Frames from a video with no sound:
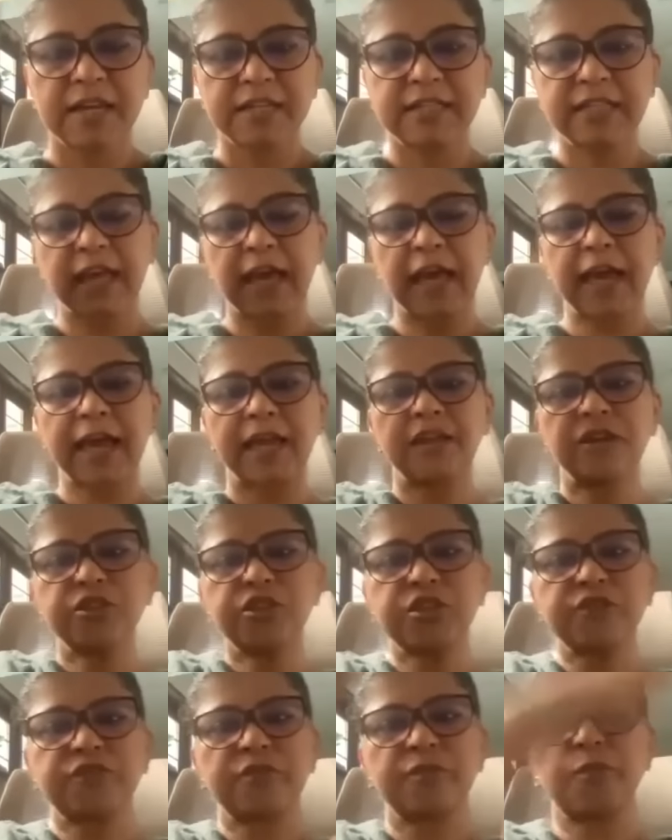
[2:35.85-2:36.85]
The
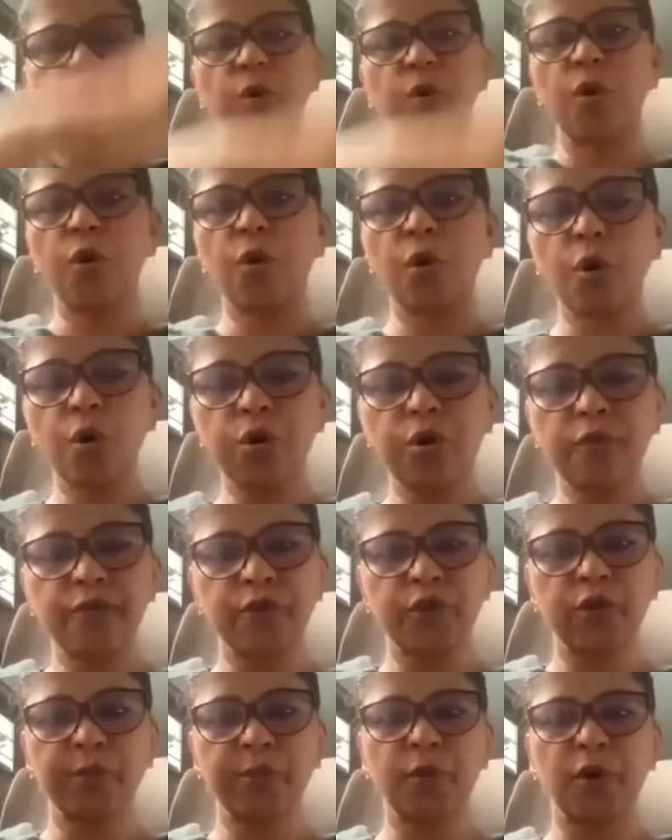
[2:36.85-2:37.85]
energy from all over
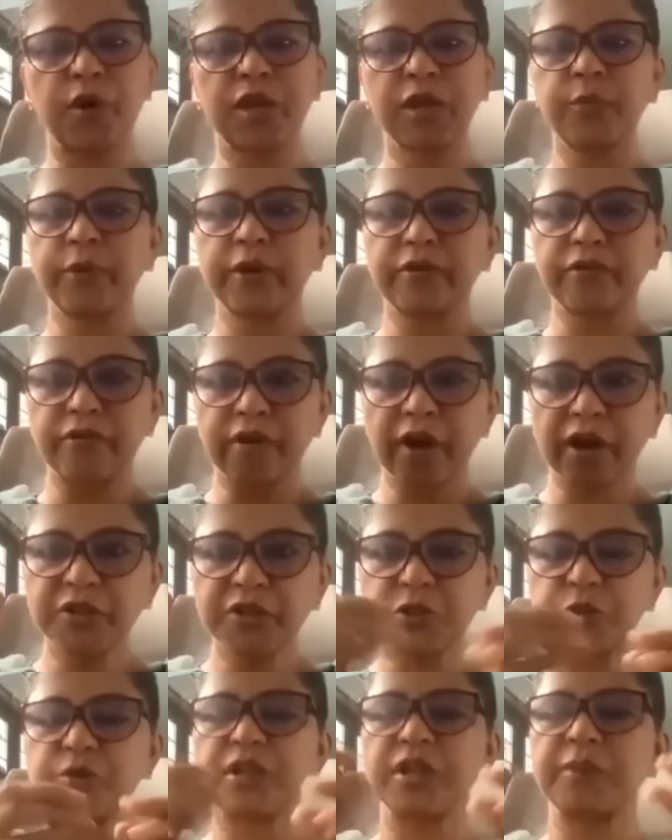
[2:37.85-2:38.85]
your body will
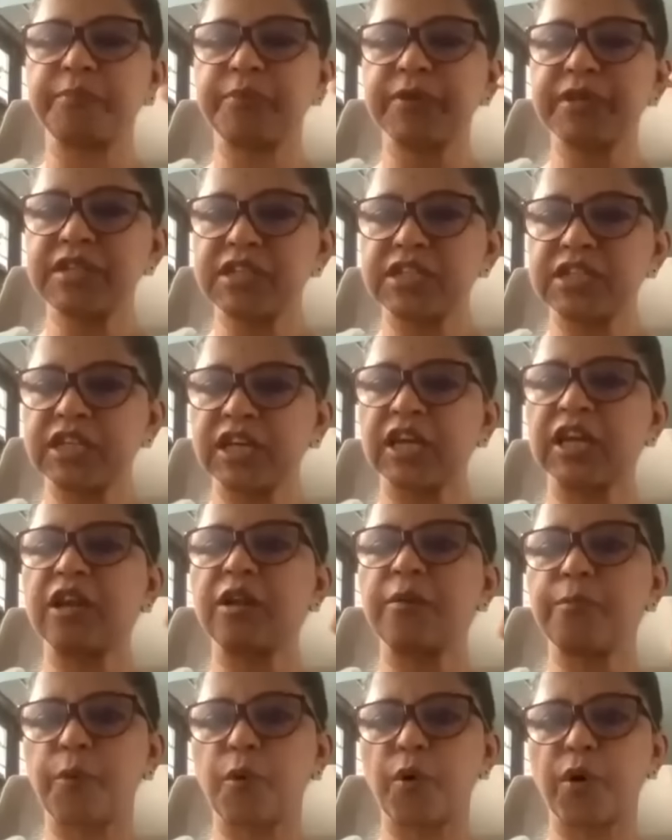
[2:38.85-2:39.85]
rush to that
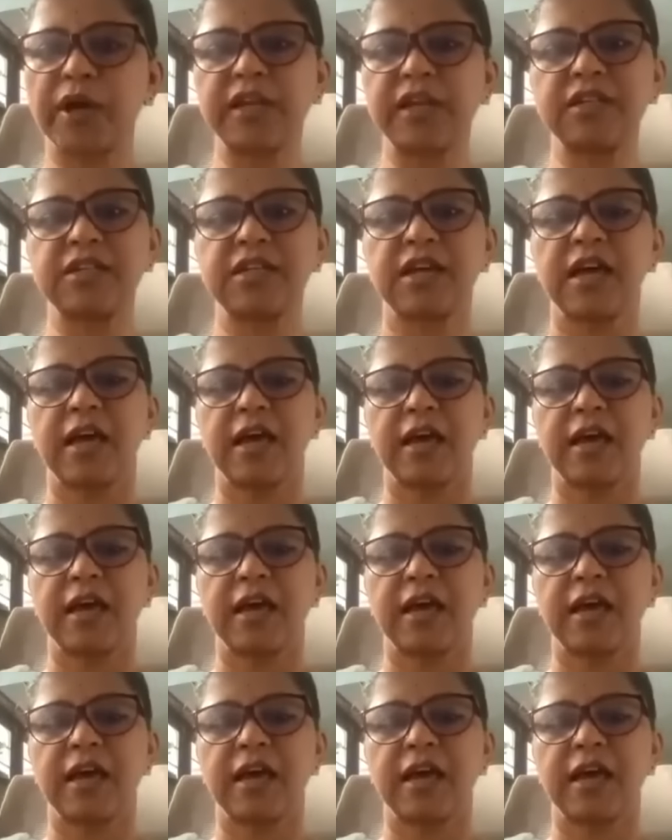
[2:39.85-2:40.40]
particular point,